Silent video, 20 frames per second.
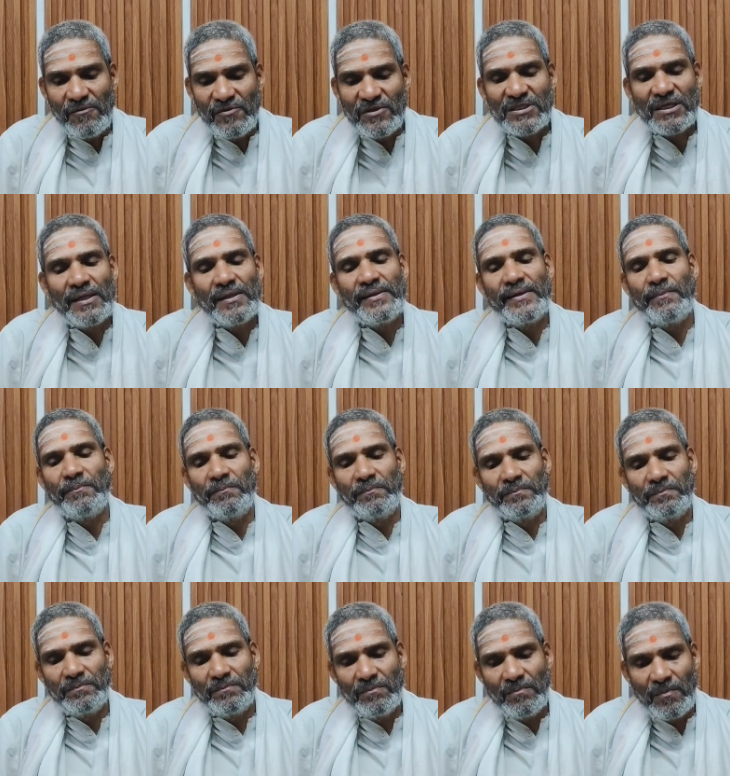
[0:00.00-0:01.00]
Visalyam
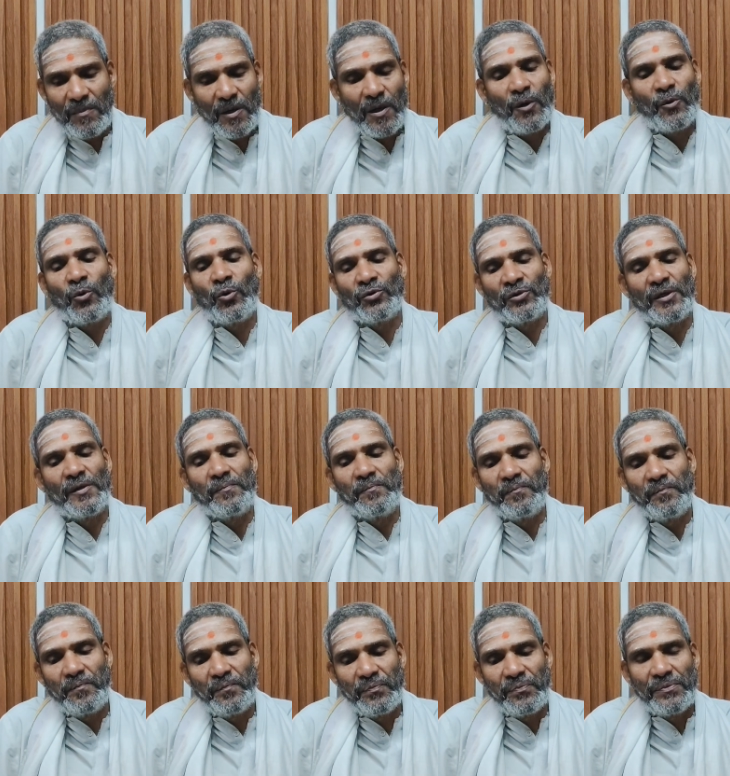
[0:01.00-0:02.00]
Karoti.
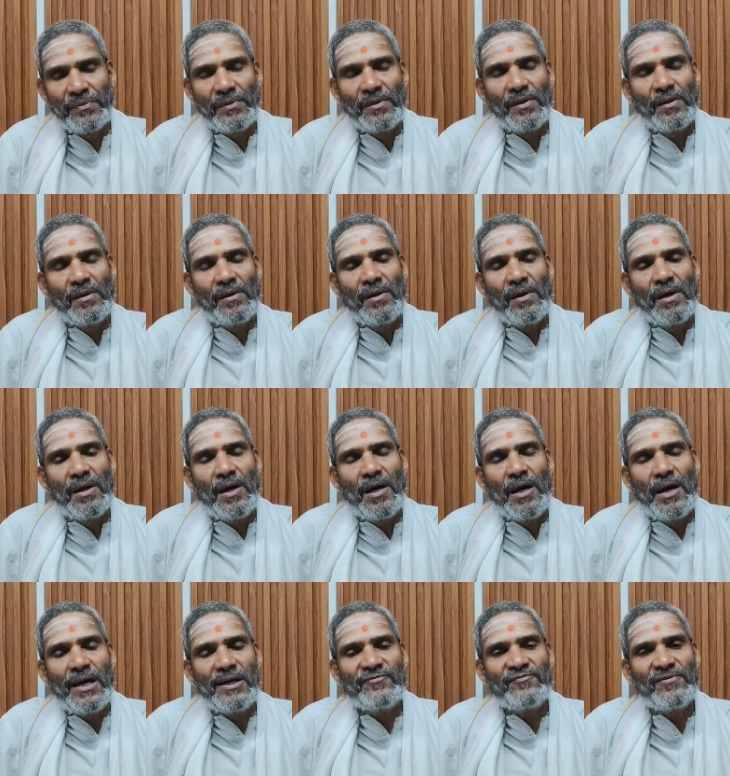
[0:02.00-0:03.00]

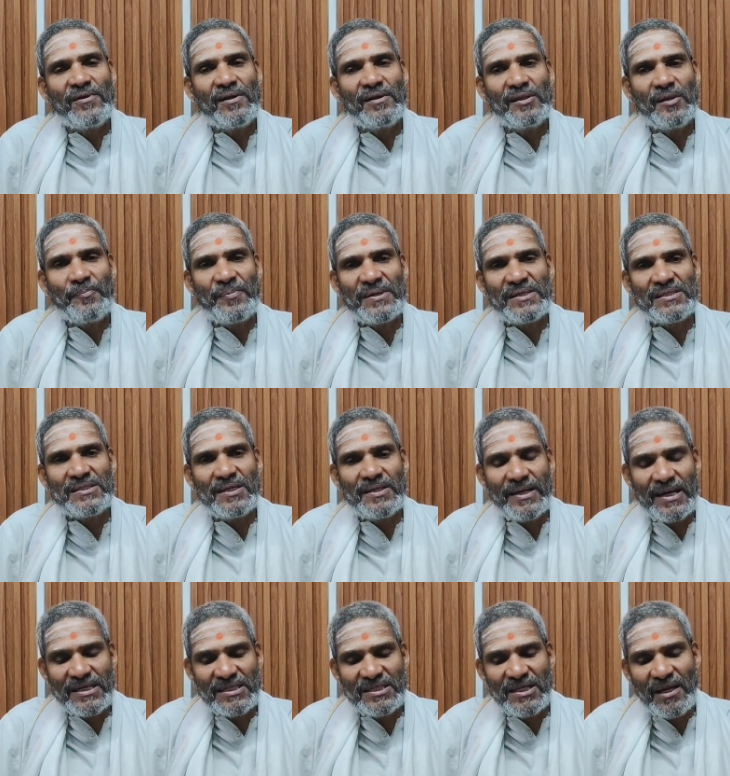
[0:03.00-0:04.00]
After the person
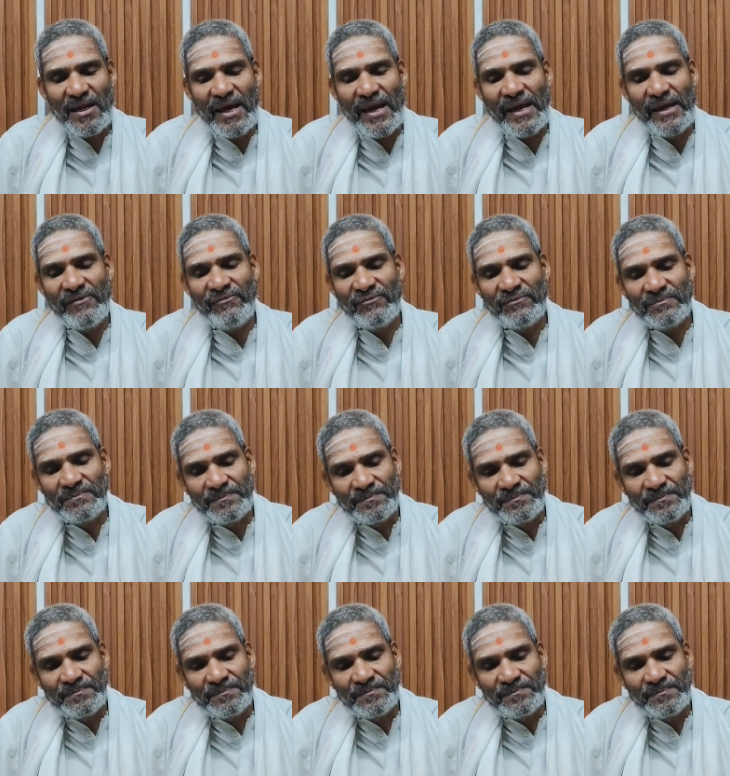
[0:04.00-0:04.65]
gets the life,